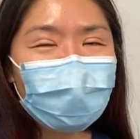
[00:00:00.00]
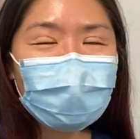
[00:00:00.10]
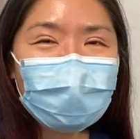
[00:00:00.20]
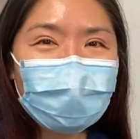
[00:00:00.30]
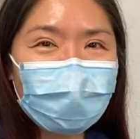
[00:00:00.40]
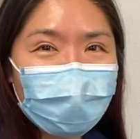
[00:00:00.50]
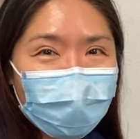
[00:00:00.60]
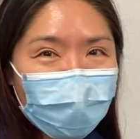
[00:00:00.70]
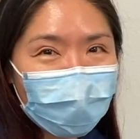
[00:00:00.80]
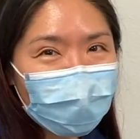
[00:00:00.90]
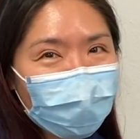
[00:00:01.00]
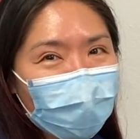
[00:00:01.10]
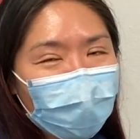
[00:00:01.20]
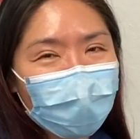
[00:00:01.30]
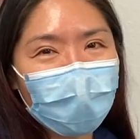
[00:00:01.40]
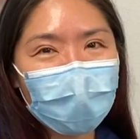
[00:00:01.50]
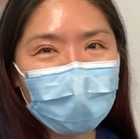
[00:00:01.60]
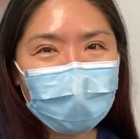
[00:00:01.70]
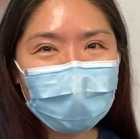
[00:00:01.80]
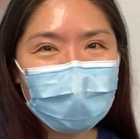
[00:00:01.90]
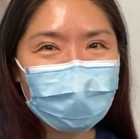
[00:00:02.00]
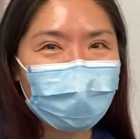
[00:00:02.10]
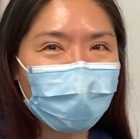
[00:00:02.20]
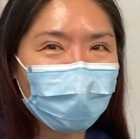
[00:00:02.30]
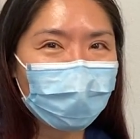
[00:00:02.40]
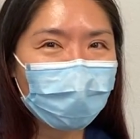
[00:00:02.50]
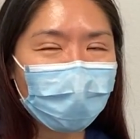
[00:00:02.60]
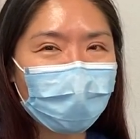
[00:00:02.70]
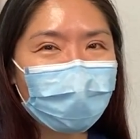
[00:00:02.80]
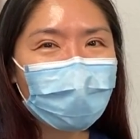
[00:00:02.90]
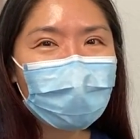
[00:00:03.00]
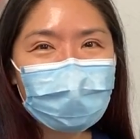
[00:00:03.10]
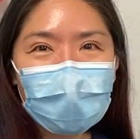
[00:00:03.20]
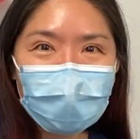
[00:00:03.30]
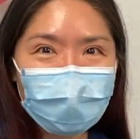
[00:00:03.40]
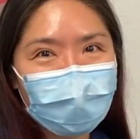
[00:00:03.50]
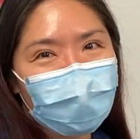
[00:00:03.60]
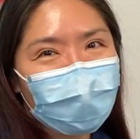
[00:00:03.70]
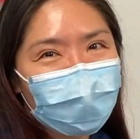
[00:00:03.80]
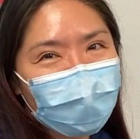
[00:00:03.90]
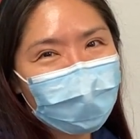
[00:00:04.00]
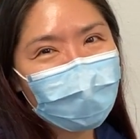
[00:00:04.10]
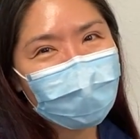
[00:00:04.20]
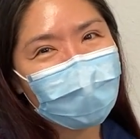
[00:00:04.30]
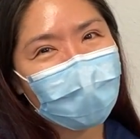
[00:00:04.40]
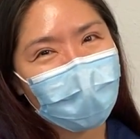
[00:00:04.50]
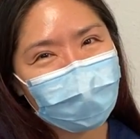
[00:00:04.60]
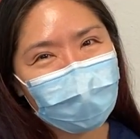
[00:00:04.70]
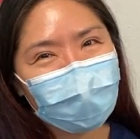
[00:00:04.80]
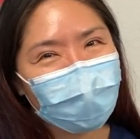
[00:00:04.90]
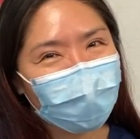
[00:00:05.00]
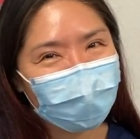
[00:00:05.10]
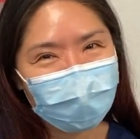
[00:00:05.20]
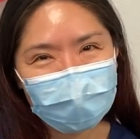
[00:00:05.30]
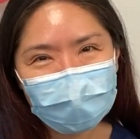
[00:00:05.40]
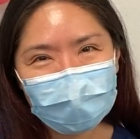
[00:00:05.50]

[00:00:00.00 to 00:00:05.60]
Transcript: She's still going strong on Instagram and also on Zoom, so make sure you catch one of her shows.